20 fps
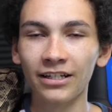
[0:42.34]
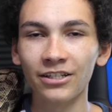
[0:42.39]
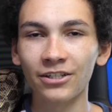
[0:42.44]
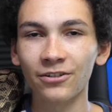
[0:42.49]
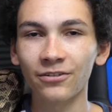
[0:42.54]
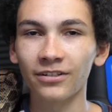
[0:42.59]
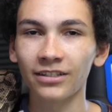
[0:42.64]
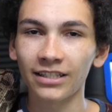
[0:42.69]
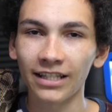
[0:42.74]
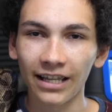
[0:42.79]
and he
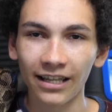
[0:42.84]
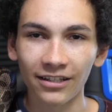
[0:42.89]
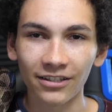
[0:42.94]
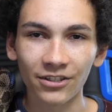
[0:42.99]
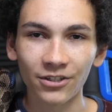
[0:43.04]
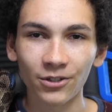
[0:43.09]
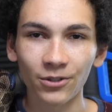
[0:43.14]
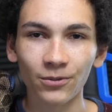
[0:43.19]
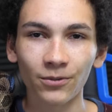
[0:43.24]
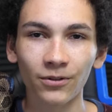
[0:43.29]
showed his
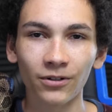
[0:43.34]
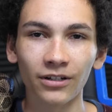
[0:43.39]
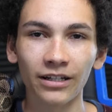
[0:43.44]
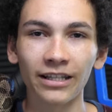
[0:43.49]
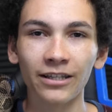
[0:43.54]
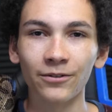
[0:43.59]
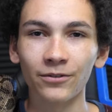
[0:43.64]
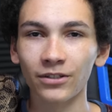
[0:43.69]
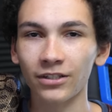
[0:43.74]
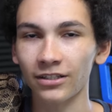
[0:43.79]
hands to her and
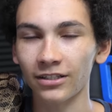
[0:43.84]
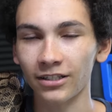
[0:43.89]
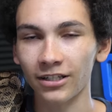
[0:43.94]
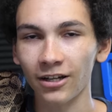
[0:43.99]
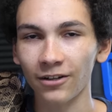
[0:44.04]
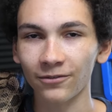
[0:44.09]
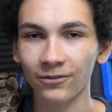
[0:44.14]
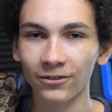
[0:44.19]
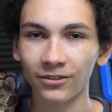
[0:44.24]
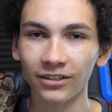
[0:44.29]
he was just
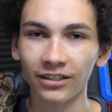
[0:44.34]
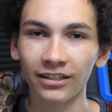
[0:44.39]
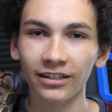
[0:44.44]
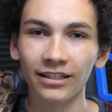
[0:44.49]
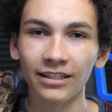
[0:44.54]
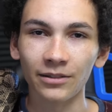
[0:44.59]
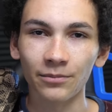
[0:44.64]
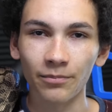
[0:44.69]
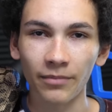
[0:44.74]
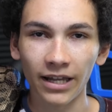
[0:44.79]
covered in
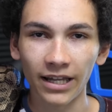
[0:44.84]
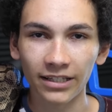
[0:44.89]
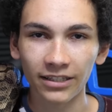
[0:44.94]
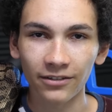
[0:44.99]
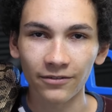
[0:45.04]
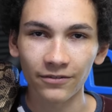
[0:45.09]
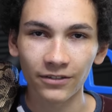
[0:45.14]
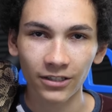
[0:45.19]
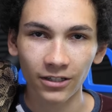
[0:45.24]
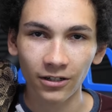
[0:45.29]
these
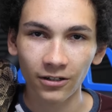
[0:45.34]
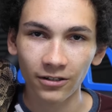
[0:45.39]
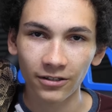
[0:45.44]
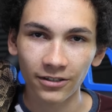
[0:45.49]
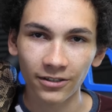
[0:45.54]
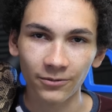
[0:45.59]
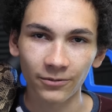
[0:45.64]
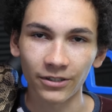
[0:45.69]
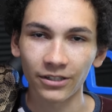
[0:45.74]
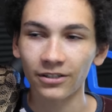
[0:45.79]
massive
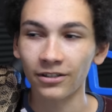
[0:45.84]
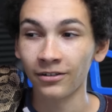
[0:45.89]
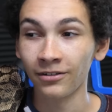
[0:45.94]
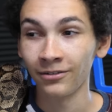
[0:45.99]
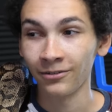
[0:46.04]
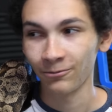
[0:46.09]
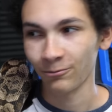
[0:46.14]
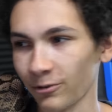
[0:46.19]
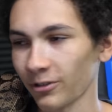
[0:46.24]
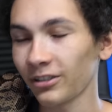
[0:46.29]
scars which
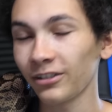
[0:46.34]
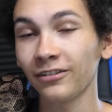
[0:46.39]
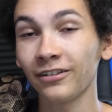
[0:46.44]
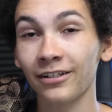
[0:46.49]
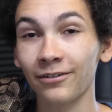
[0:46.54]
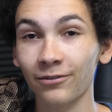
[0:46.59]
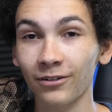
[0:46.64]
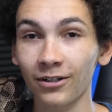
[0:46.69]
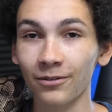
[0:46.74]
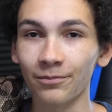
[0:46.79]
were
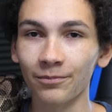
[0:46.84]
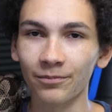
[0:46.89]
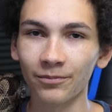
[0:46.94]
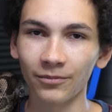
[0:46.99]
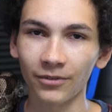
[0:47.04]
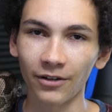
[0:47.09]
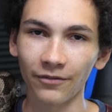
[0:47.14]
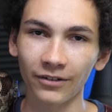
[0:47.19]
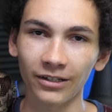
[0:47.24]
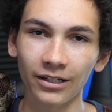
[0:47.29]
clearly from
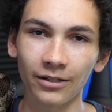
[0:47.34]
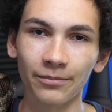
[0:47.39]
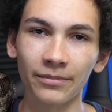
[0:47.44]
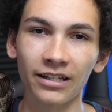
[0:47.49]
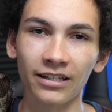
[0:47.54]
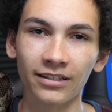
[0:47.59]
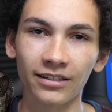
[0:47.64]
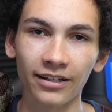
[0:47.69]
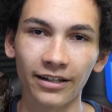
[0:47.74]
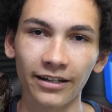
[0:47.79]
a very
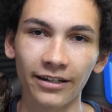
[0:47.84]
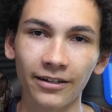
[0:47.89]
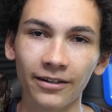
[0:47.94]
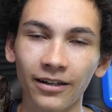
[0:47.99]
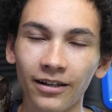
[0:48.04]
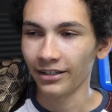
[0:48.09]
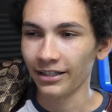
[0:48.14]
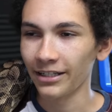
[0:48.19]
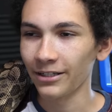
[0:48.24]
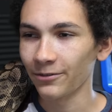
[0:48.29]
big snake
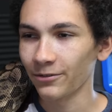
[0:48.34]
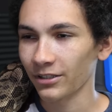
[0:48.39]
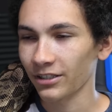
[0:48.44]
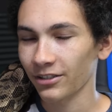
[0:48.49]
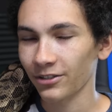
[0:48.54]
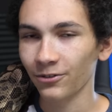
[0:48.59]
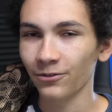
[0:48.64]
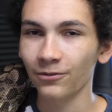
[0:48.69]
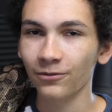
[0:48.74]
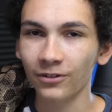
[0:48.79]
and he was
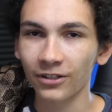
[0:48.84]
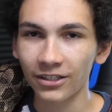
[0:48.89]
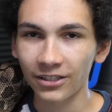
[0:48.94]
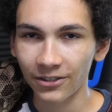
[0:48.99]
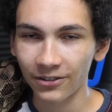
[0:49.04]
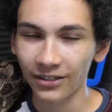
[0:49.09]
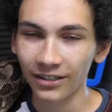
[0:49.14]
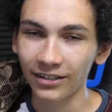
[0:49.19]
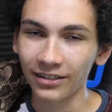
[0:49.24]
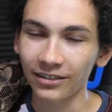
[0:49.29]
so
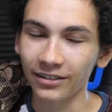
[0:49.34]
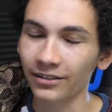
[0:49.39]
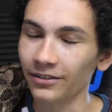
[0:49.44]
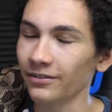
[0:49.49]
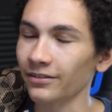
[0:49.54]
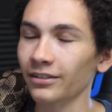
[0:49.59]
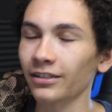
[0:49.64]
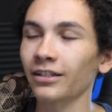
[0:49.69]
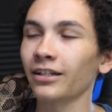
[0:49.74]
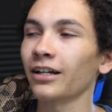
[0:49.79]
frustrated and he
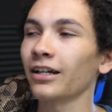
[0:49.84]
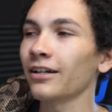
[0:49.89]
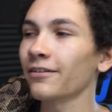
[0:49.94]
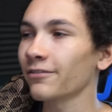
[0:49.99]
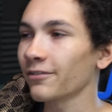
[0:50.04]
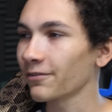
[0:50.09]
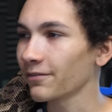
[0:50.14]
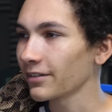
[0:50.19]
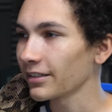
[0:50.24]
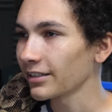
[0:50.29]
was like i
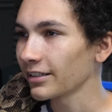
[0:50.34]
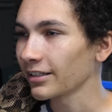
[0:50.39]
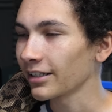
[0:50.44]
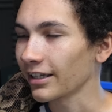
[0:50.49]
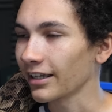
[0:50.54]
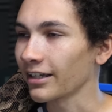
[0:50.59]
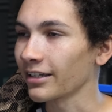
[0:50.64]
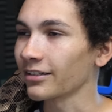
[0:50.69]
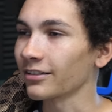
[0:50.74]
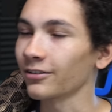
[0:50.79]
have to feed it
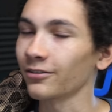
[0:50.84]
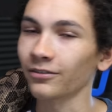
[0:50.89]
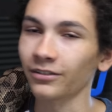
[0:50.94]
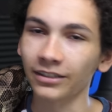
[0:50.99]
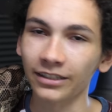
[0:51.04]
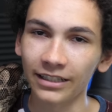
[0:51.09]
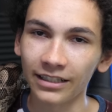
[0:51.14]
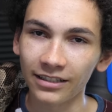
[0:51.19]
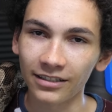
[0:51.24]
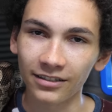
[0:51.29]
again it
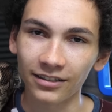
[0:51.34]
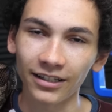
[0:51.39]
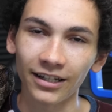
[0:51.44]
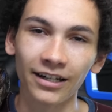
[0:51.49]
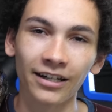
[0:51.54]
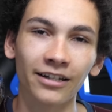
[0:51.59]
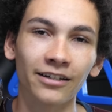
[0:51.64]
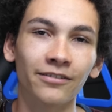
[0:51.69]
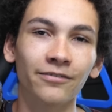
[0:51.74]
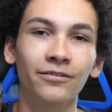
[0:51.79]
only eats
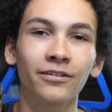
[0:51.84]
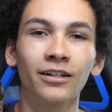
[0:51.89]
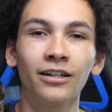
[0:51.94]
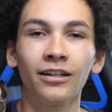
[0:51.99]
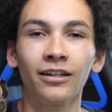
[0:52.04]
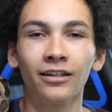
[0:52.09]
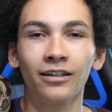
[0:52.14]
live